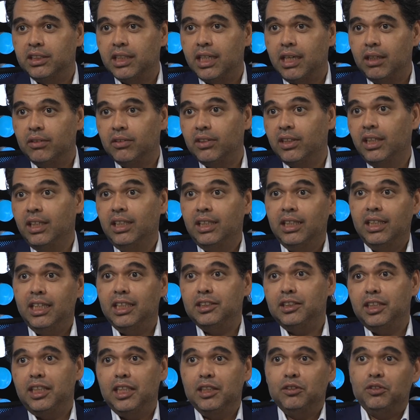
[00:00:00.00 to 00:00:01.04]
out,
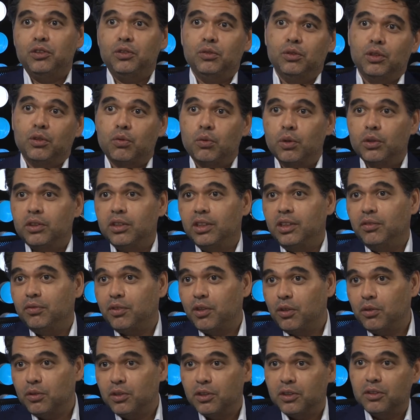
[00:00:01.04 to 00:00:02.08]
as against to a quarterly
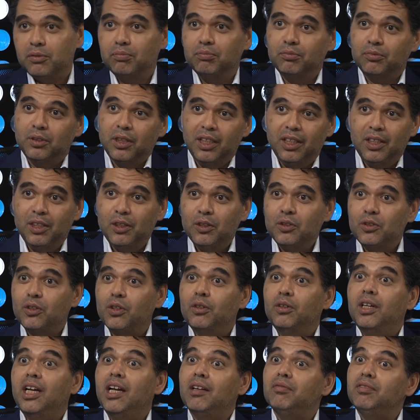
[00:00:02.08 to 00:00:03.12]
focus. So
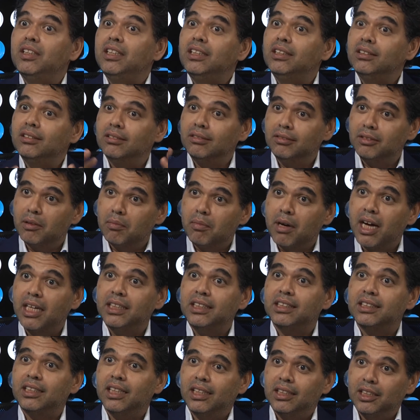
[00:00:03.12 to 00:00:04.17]
having the
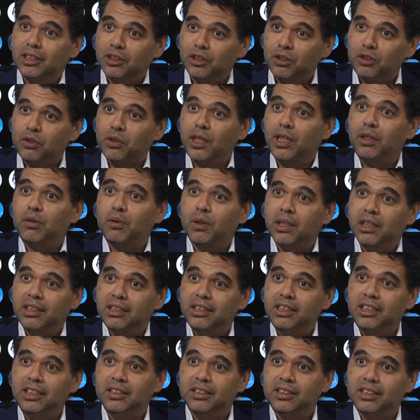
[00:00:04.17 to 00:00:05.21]
mindset and the
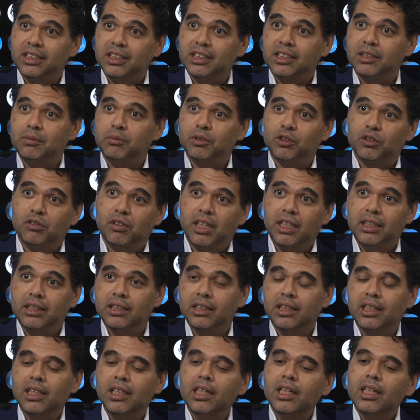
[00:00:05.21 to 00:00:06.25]
tranquility in the system is great.
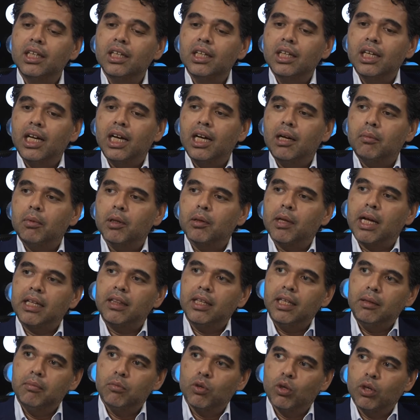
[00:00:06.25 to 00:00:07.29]
But I
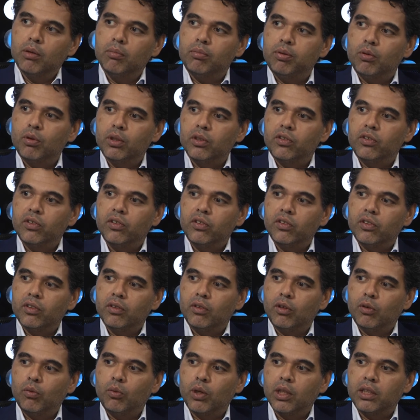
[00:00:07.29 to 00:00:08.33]
think more important,
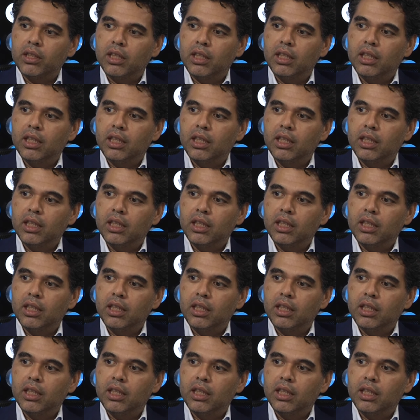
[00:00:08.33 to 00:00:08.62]
what